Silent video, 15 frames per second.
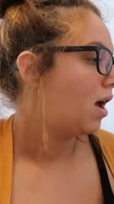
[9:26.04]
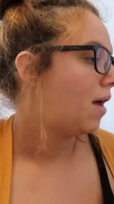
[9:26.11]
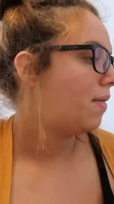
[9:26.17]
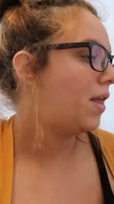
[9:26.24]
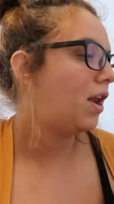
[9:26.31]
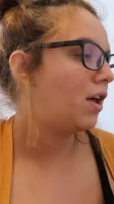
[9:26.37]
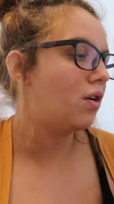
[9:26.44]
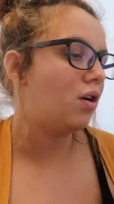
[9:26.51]

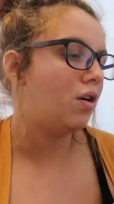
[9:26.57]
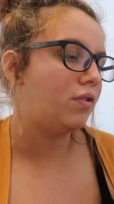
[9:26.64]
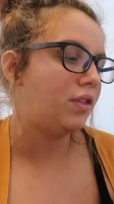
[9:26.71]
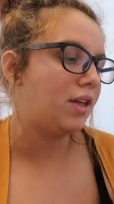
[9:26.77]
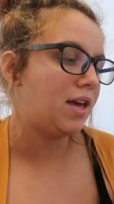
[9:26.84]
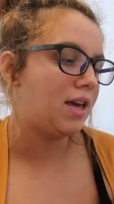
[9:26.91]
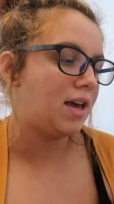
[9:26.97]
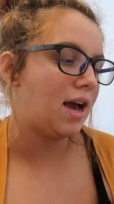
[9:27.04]
and then I got
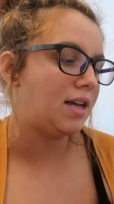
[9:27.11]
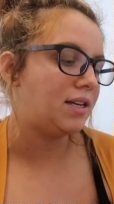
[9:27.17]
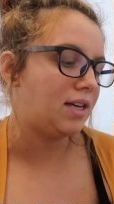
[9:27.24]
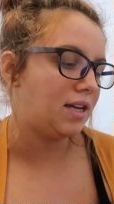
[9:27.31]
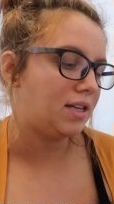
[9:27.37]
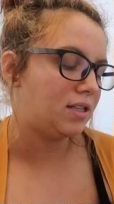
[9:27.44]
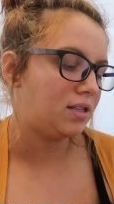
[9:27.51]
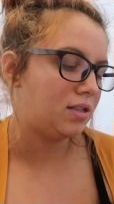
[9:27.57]
the
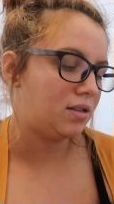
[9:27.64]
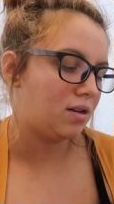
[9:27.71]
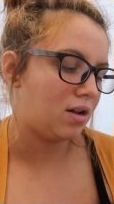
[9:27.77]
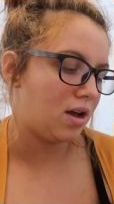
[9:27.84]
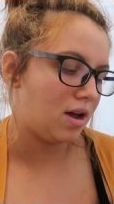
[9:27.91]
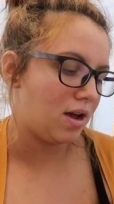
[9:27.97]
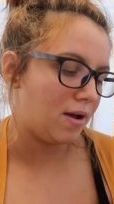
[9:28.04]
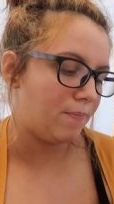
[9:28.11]
Addis
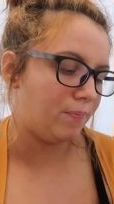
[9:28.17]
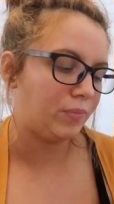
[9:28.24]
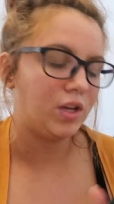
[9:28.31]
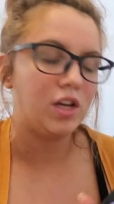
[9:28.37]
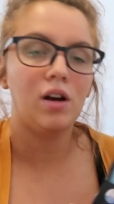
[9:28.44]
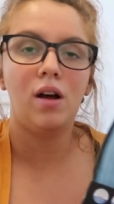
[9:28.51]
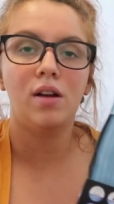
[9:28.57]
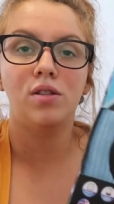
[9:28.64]
um,
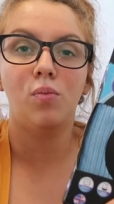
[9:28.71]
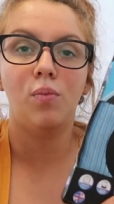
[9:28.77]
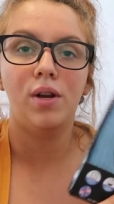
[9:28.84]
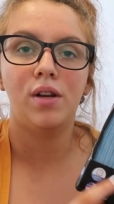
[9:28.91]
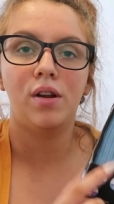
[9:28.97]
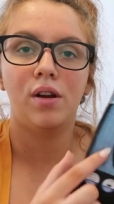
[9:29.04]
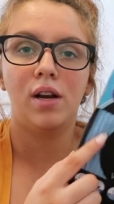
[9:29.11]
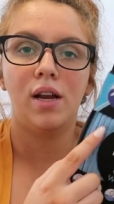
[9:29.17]
glass and
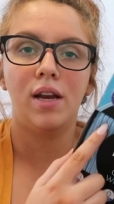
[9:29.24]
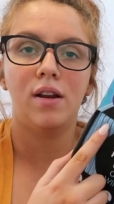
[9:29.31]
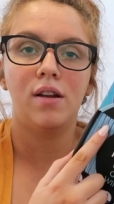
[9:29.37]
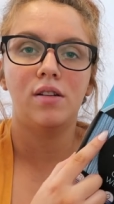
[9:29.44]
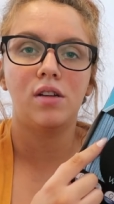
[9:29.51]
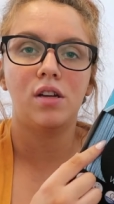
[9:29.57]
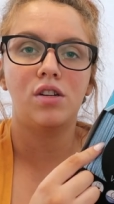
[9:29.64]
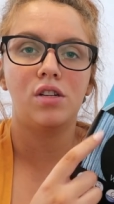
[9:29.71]
window
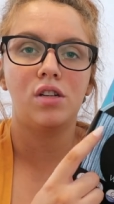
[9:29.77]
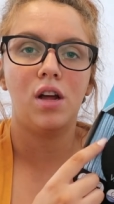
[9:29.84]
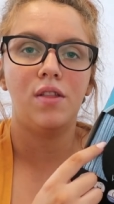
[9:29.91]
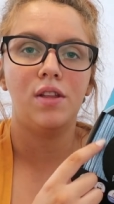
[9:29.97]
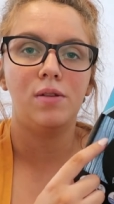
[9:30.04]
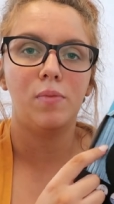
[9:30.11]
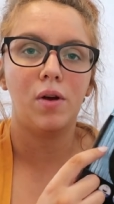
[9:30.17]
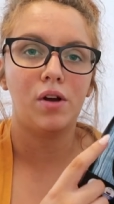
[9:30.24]
cleaners. I just
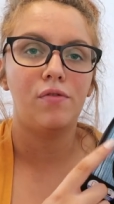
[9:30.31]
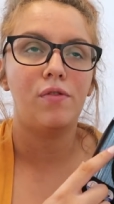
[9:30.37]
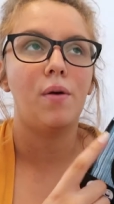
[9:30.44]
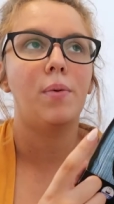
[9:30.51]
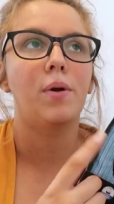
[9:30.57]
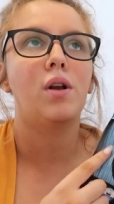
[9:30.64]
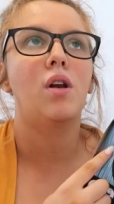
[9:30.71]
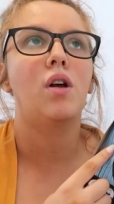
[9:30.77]
like these
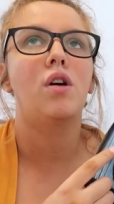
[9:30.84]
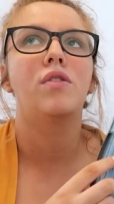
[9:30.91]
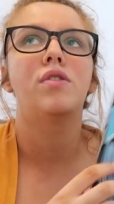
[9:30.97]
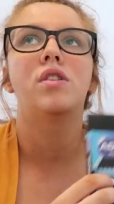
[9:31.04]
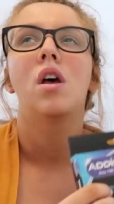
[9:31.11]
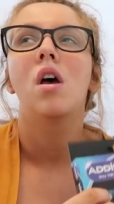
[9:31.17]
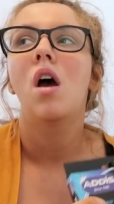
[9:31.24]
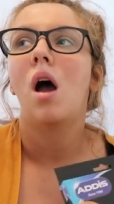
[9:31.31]
microfiber
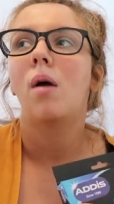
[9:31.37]
cloths.